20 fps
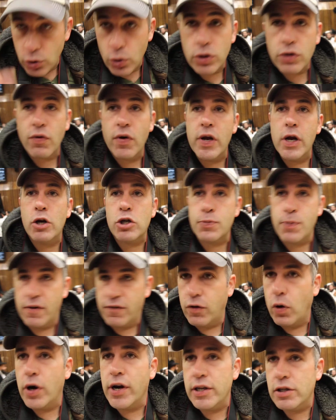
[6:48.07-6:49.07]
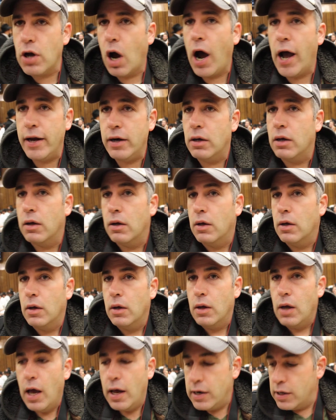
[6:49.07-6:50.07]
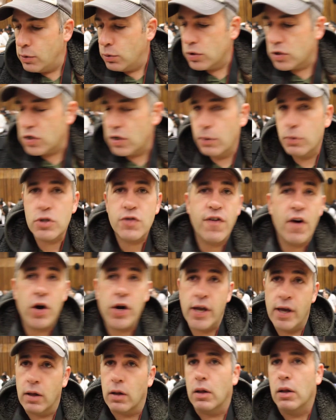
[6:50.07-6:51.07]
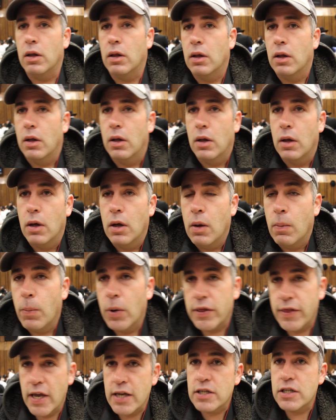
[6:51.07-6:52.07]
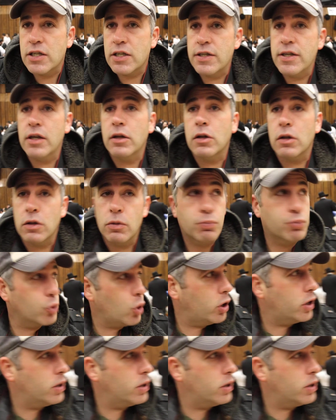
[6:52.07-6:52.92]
or 3 years before he died, and he was very ill. But they still brought